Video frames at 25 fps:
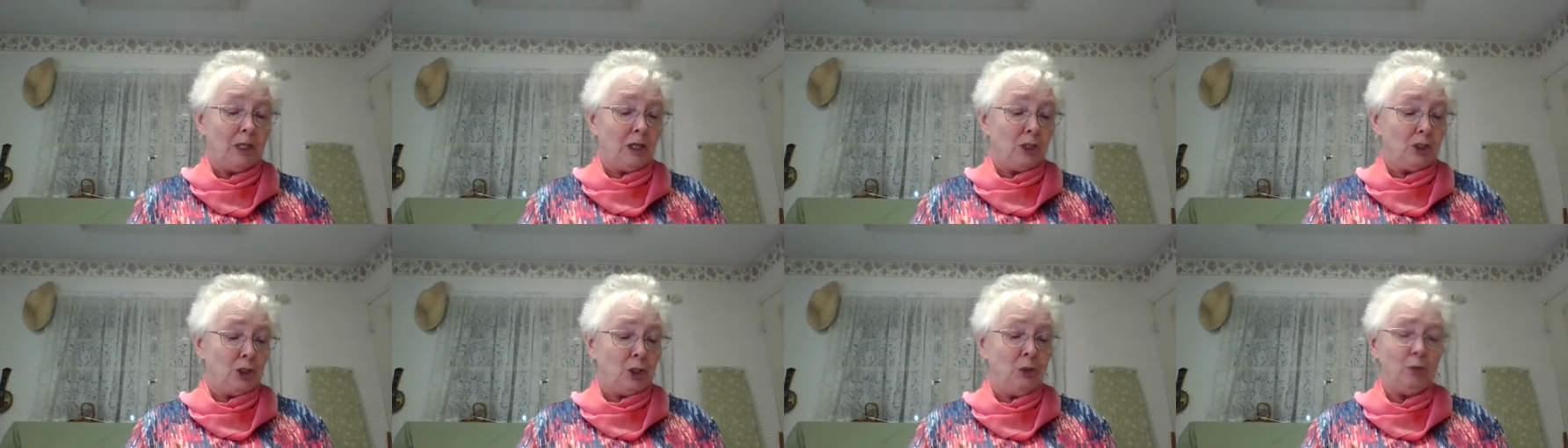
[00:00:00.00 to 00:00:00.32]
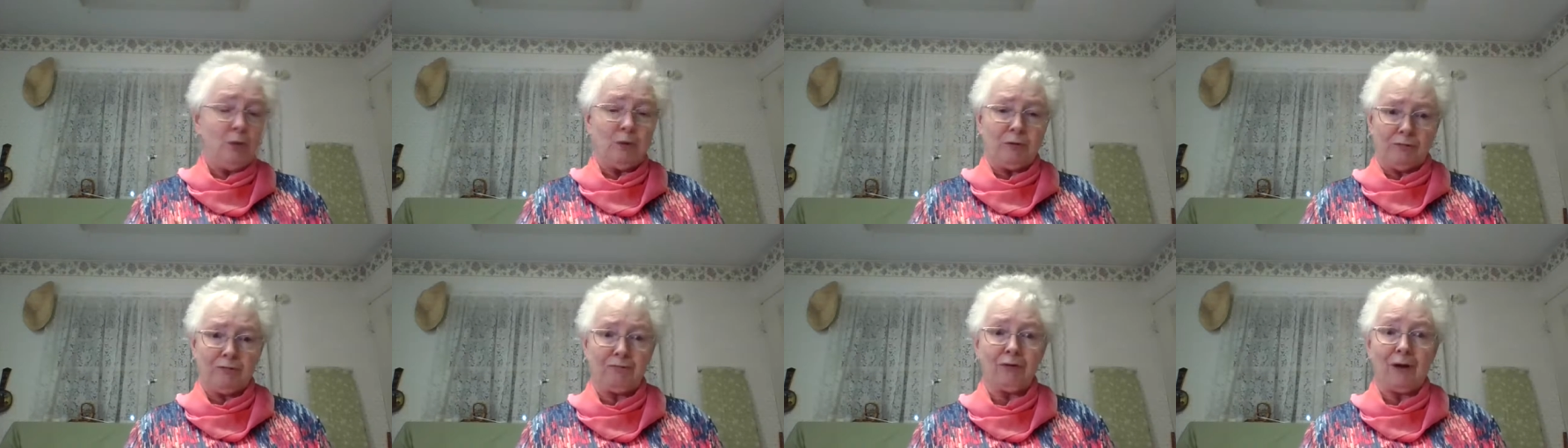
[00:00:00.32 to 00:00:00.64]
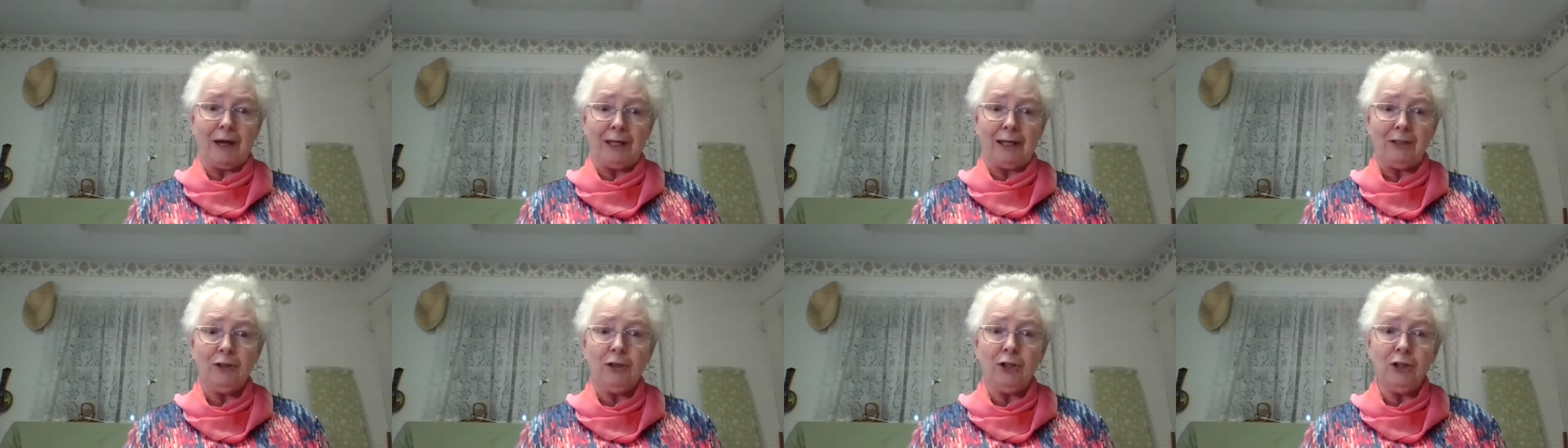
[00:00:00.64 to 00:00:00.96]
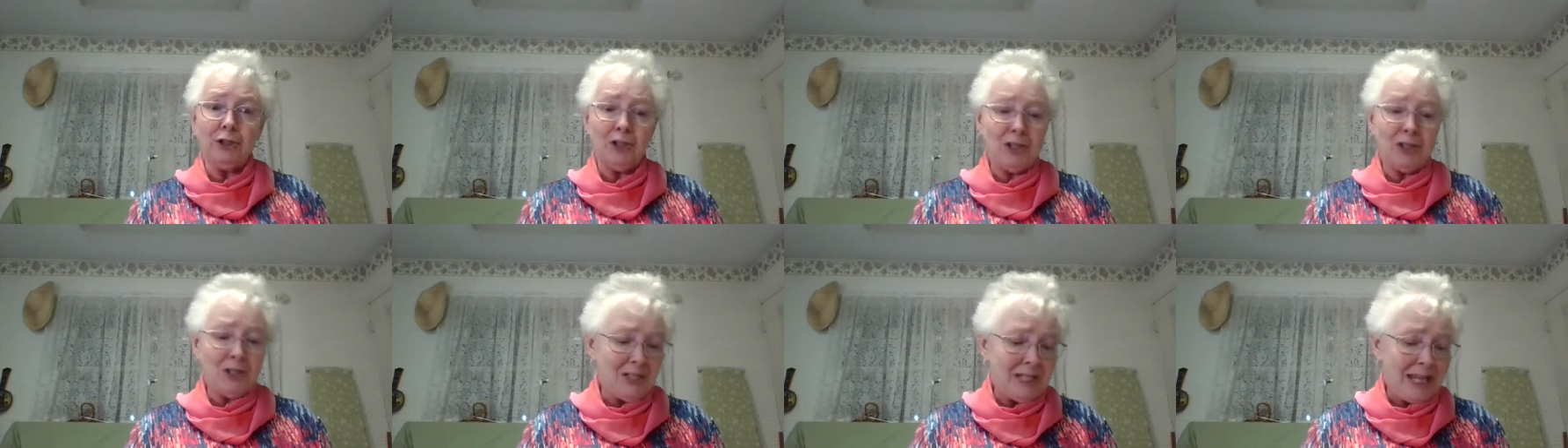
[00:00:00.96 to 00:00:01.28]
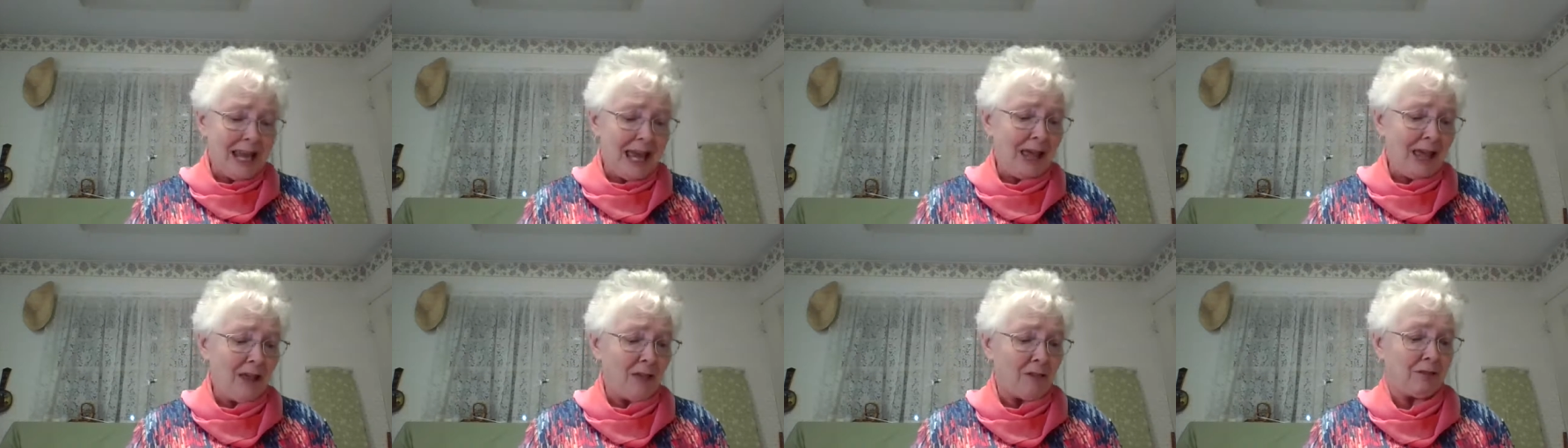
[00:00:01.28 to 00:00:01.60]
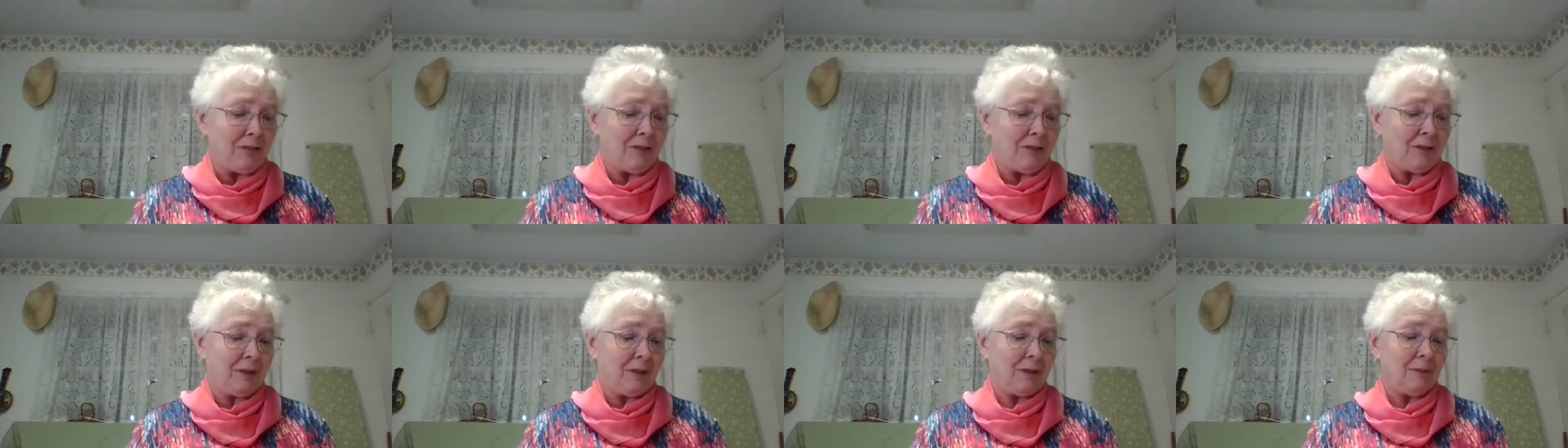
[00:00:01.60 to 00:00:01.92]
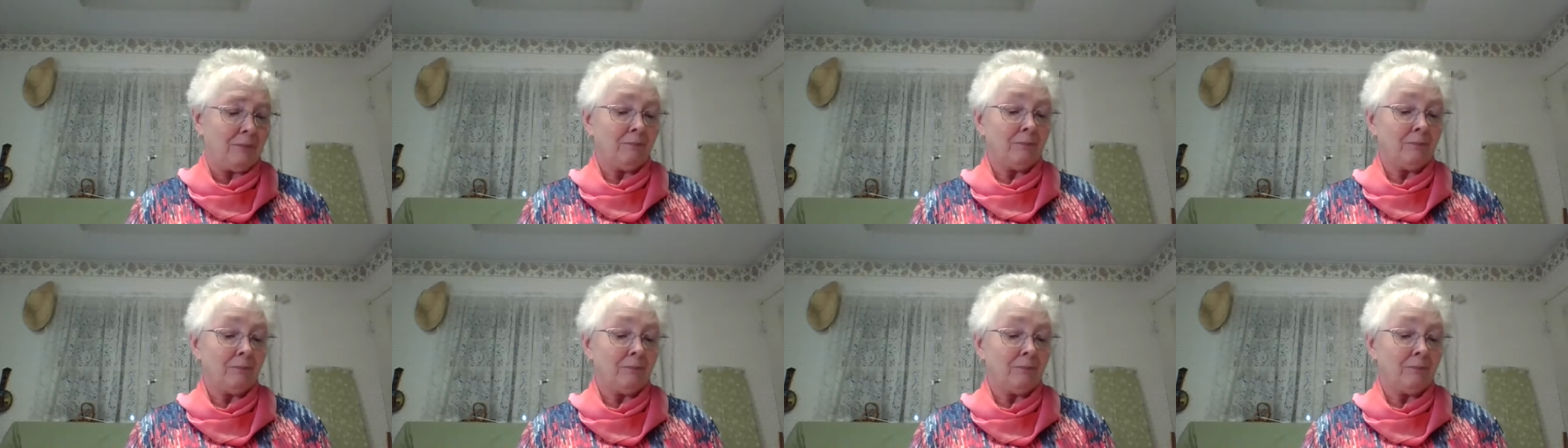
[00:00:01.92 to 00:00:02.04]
She would frighten her to death."